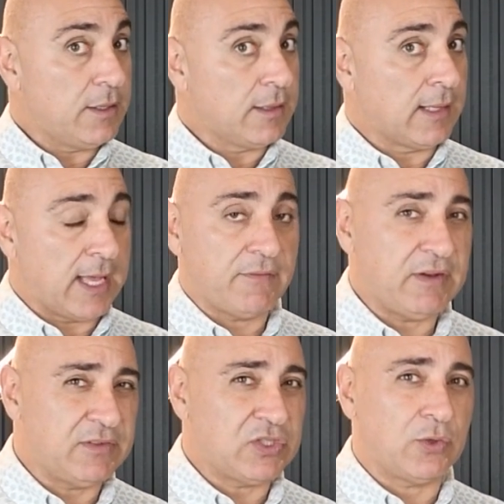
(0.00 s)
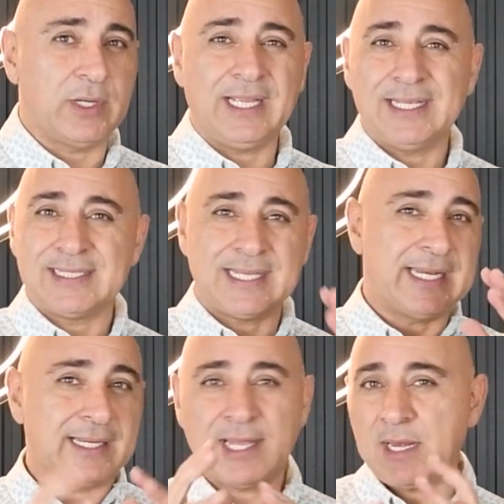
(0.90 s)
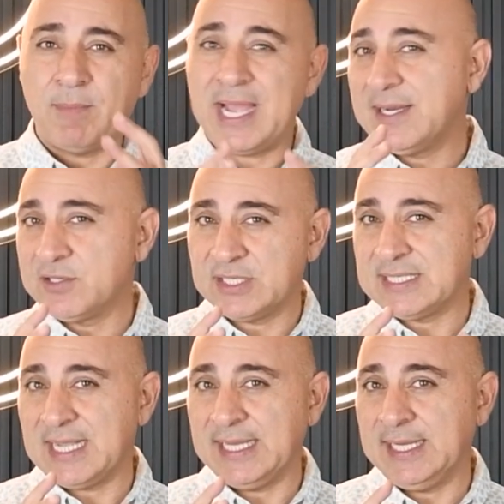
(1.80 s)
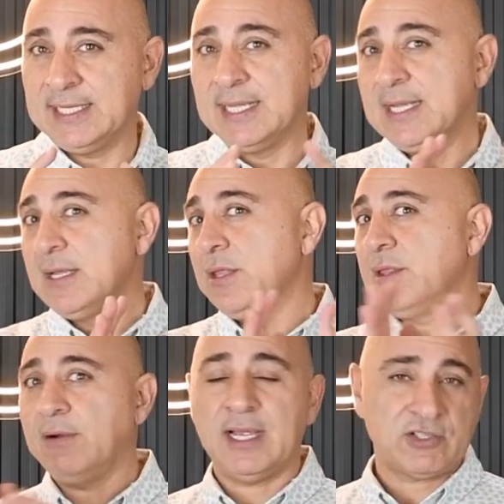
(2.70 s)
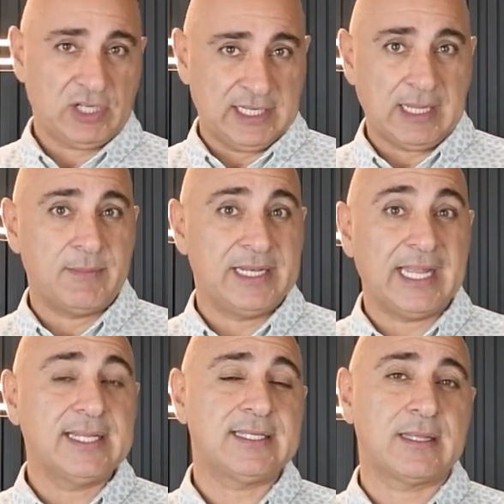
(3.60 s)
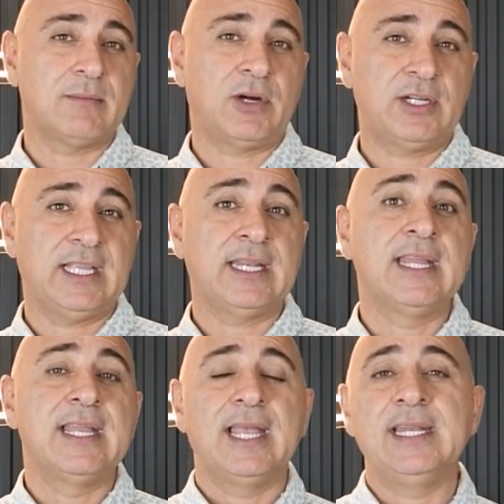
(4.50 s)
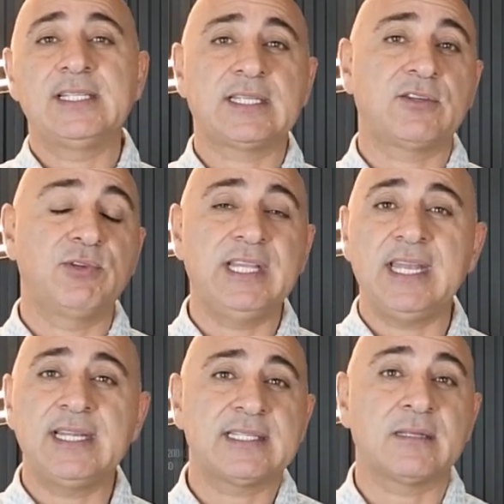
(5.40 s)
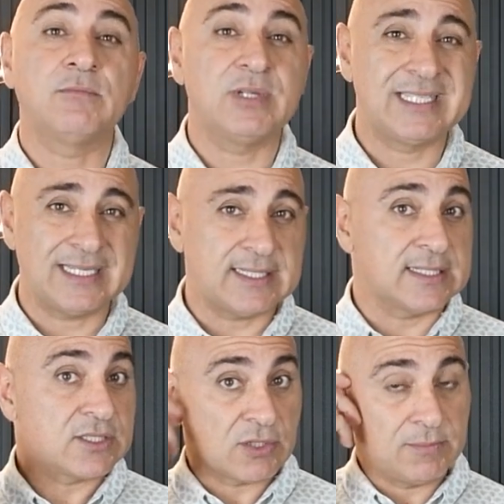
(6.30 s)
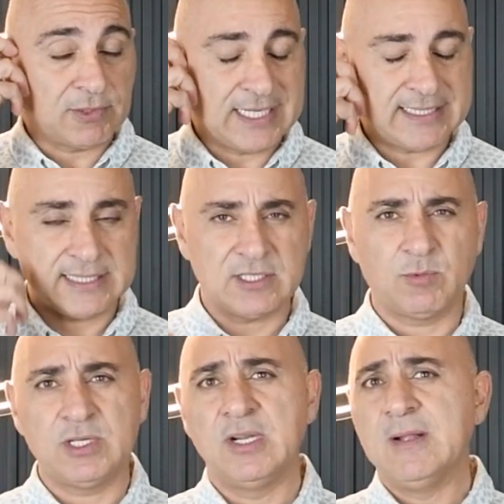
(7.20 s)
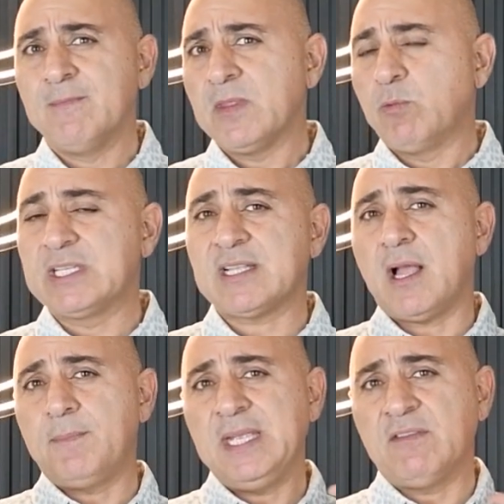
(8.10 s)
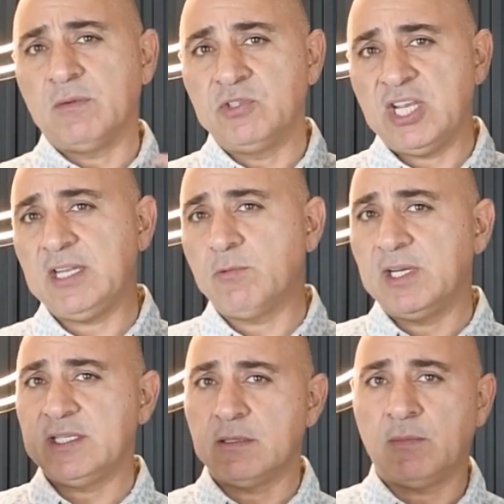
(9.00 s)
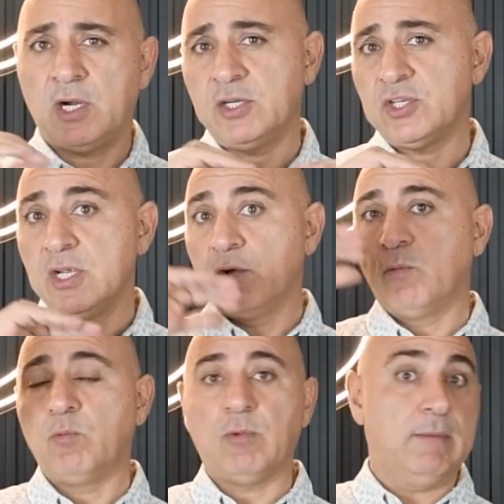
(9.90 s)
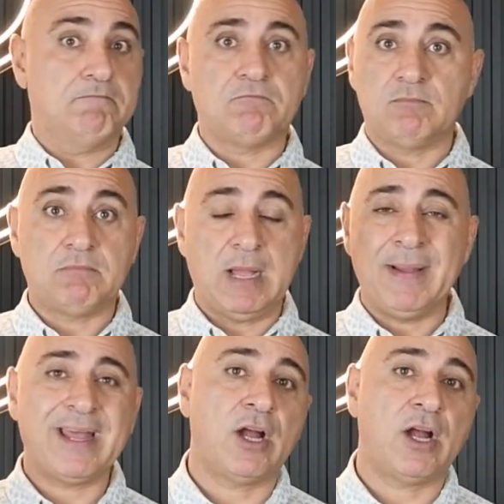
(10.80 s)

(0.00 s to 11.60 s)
a lot of inventory. It's getting a lot of buyers excited. They're actually coming into the market, and it's creating some resistance on pricing. So we saw a peak from January to March, about